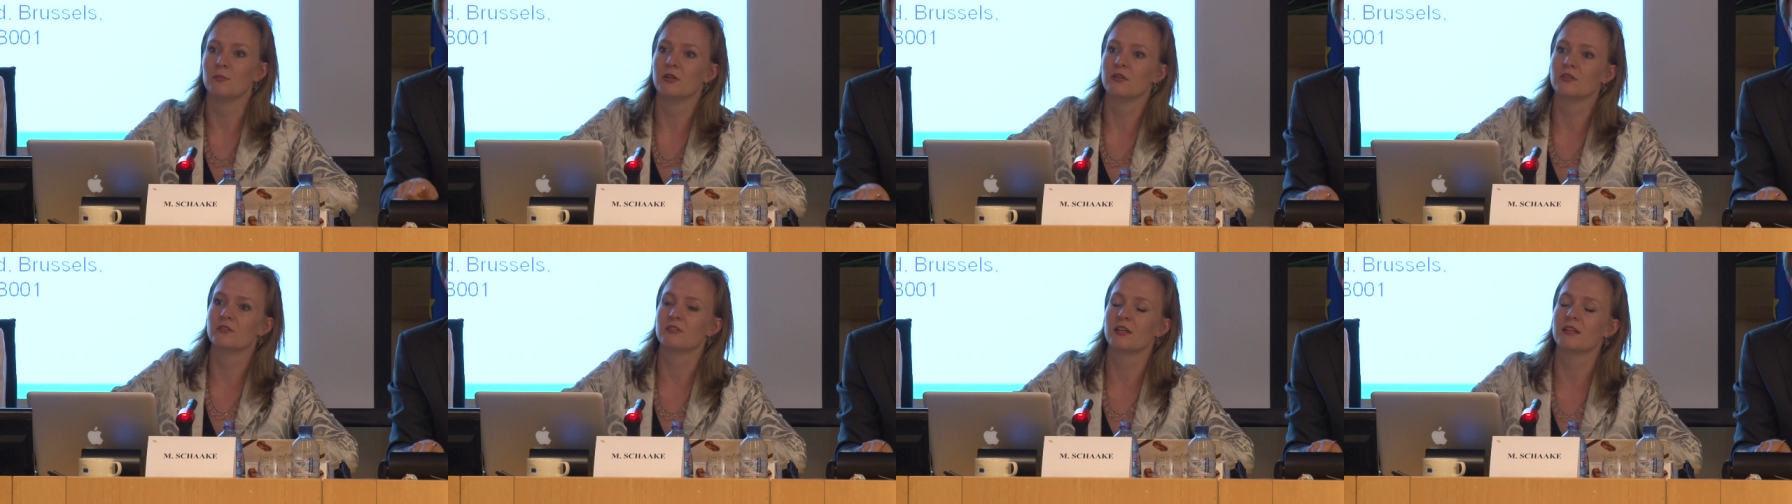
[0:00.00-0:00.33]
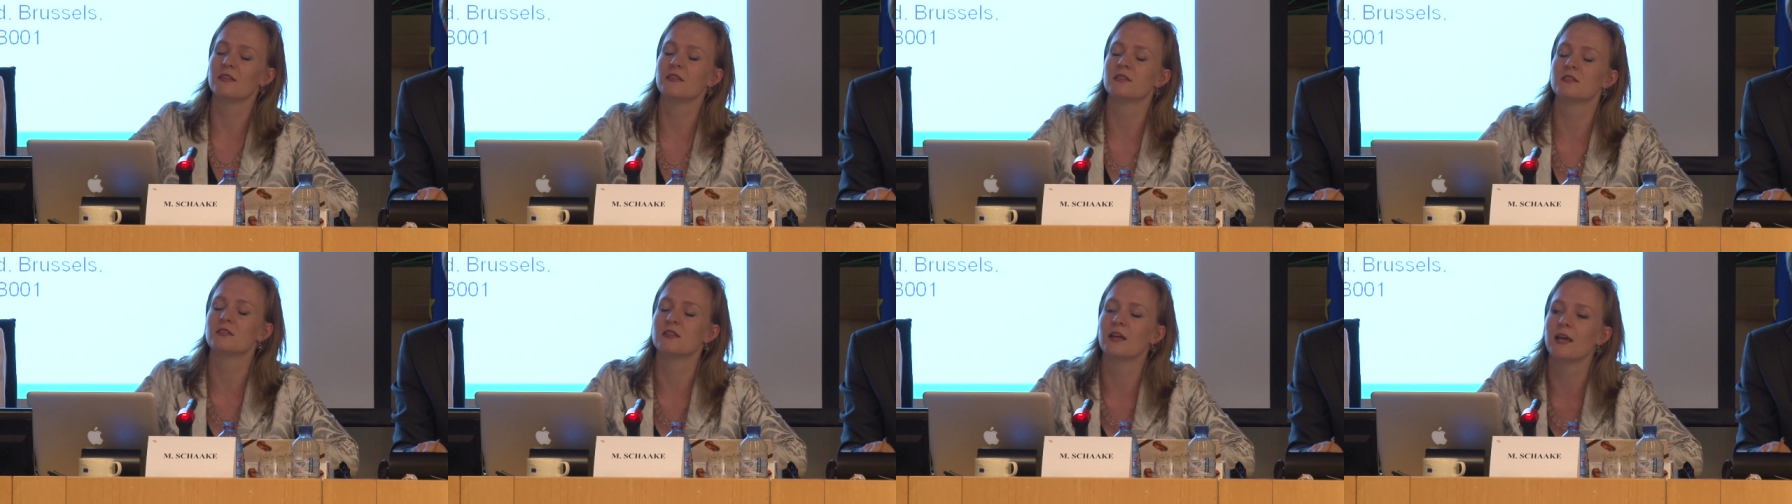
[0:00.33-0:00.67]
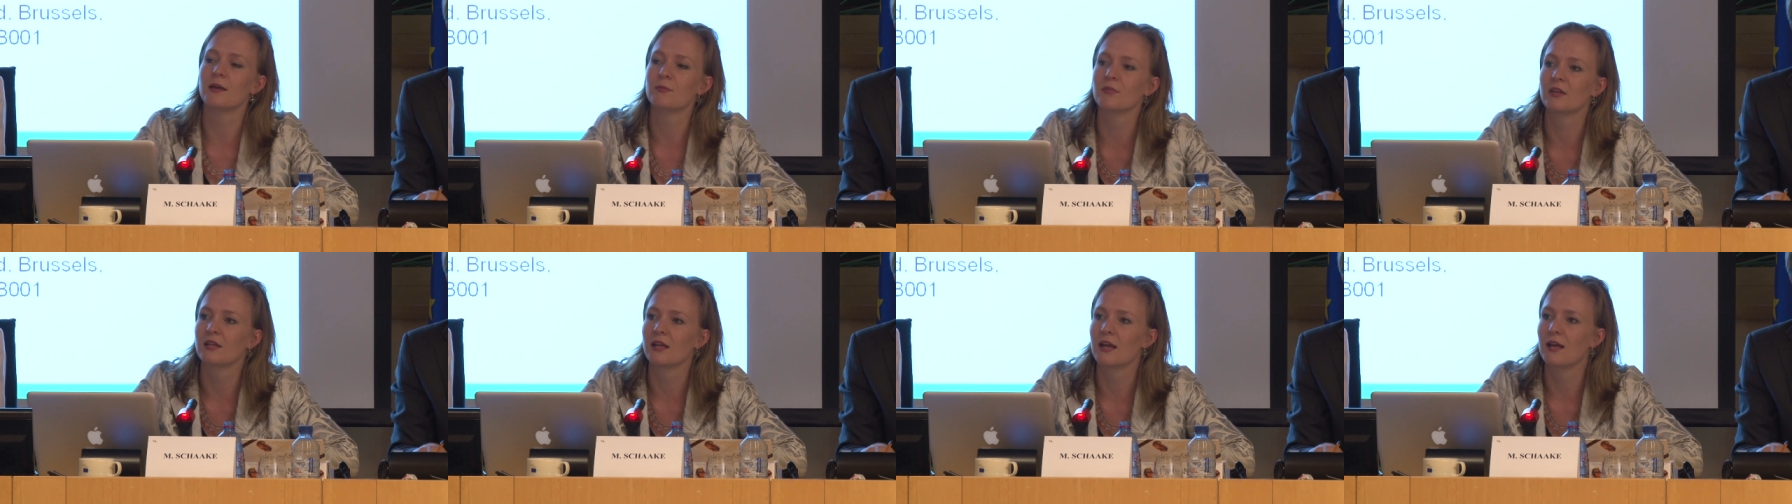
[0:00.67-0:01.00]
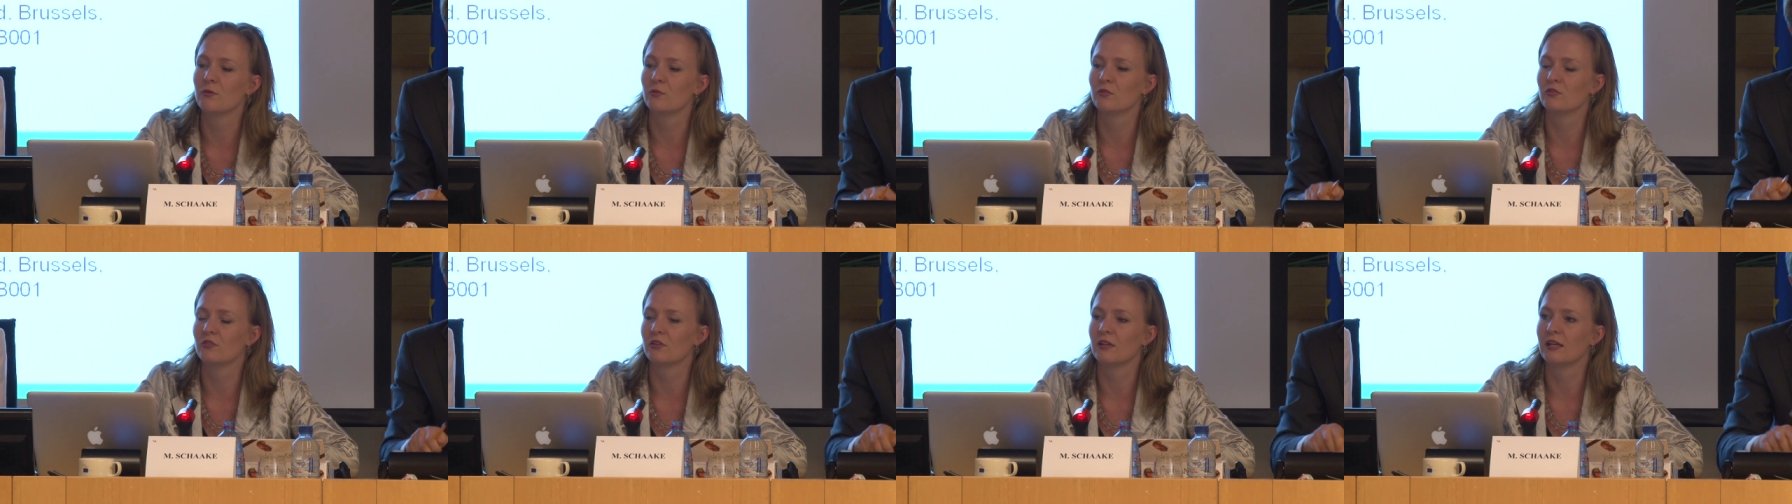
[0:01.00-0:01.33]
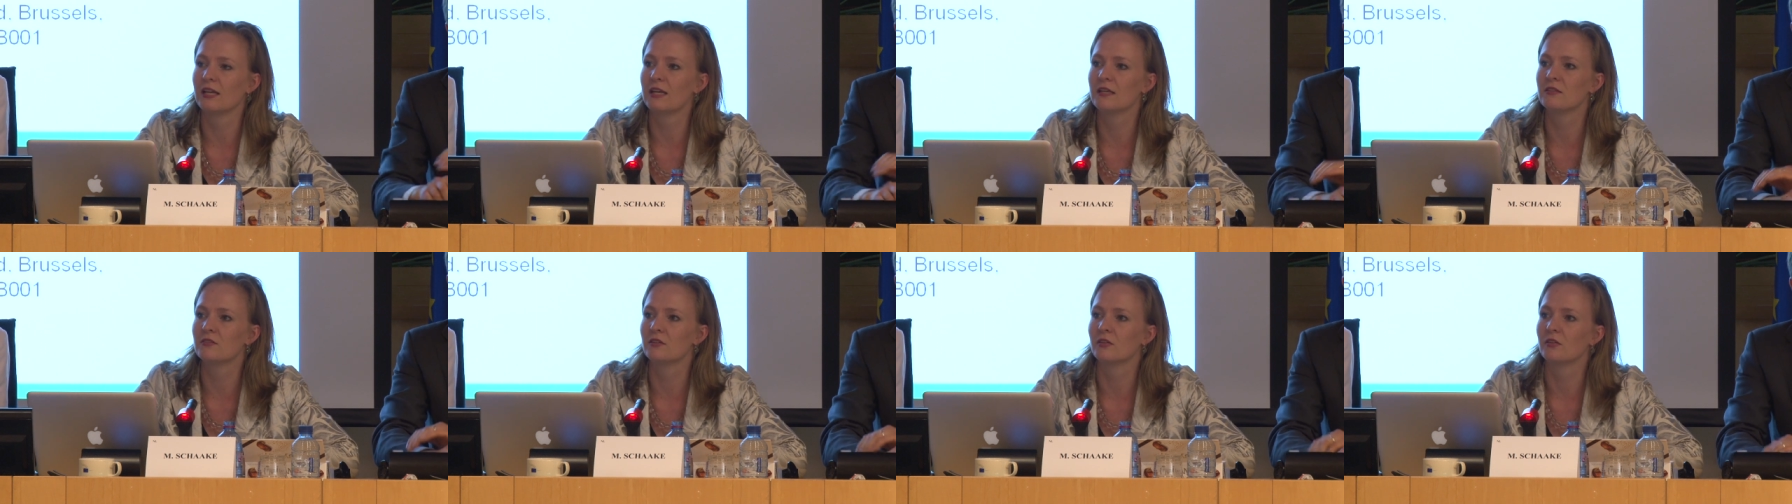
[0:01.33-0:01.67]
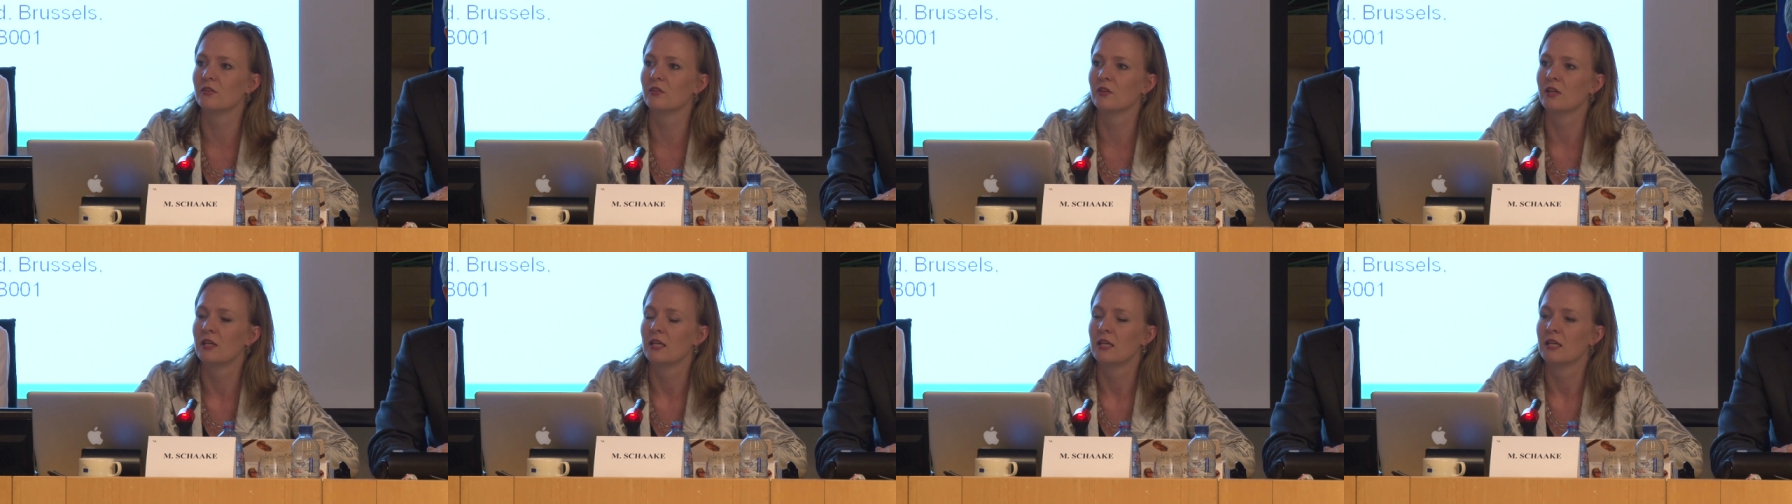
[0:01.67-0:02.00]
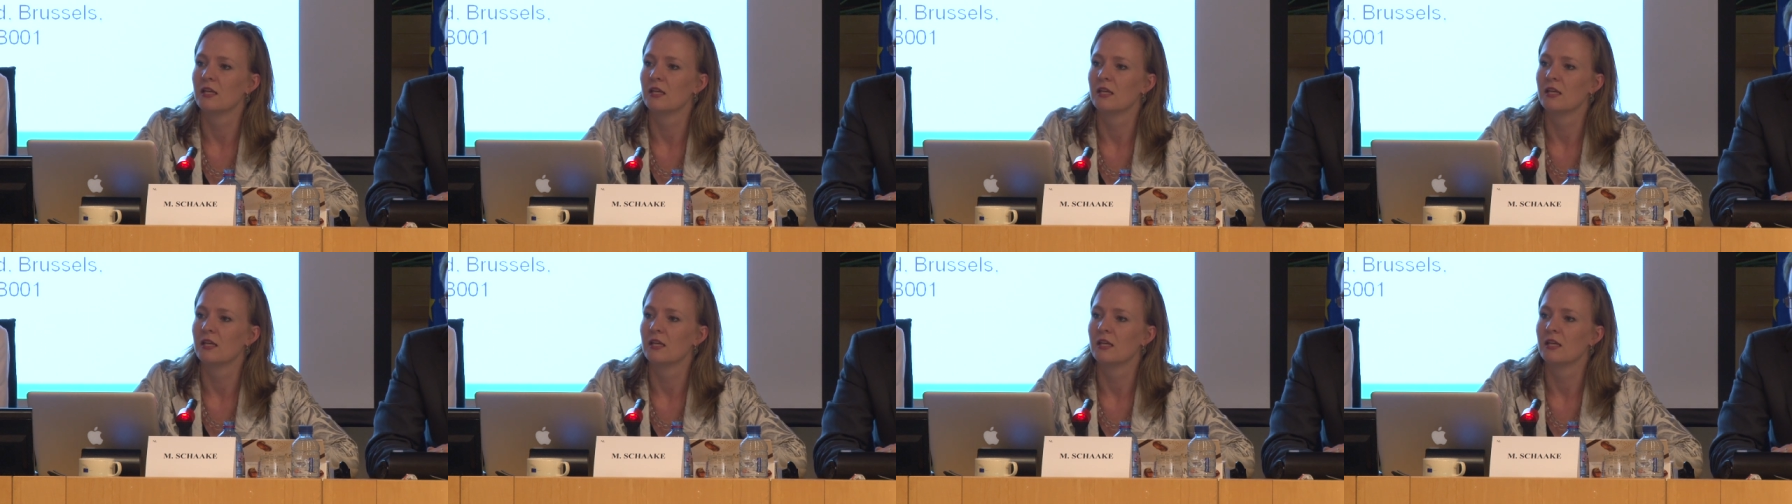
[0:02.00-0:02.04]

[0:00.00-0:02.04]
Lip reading: because at the time that I was elected